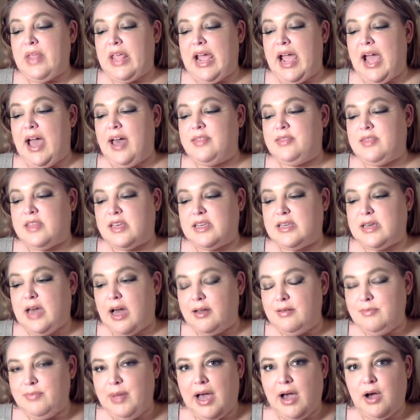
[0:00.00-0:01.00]
and the
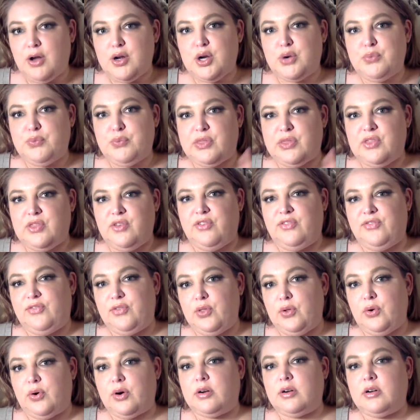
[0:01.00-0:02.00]
gunpowder with the
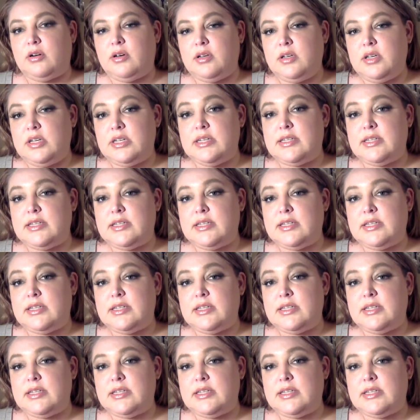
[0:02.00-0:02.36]
floral